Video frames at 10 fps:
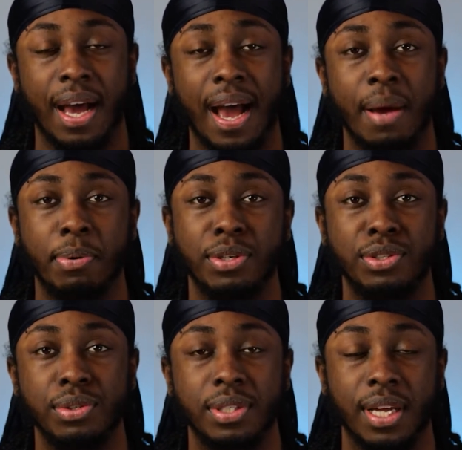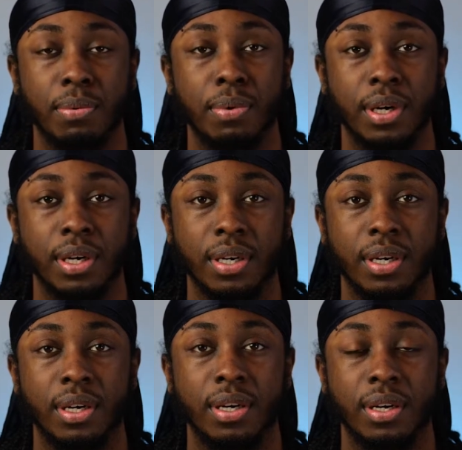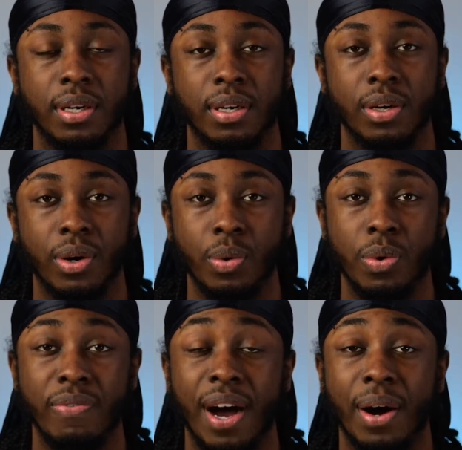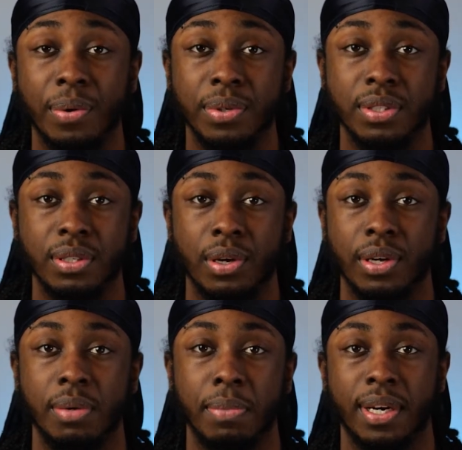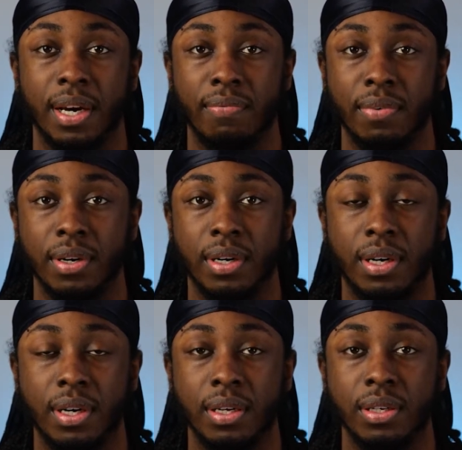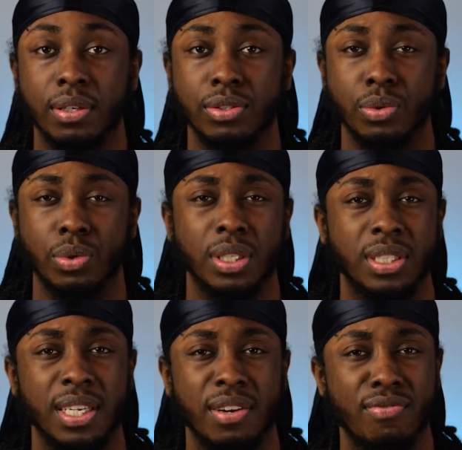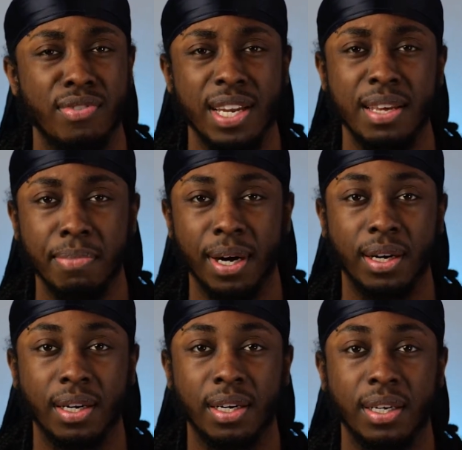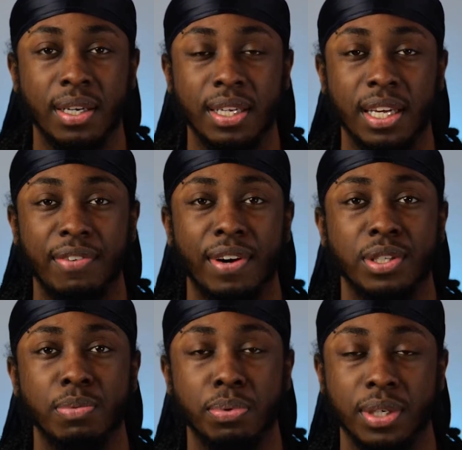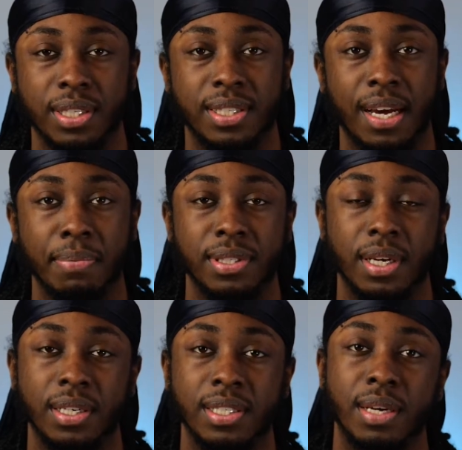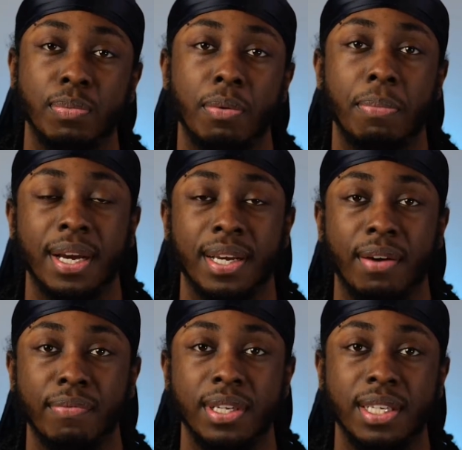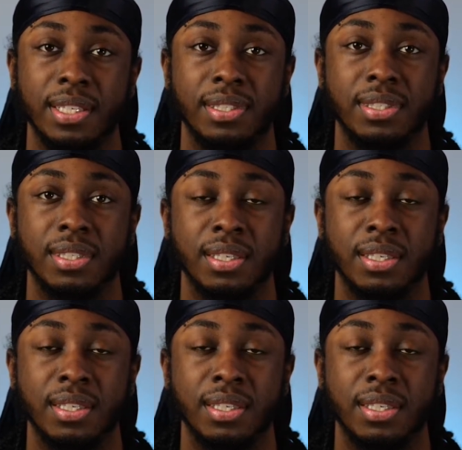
I produced that work without learning my camera. So did it really matter? If I just put the time in to understand what my camera needs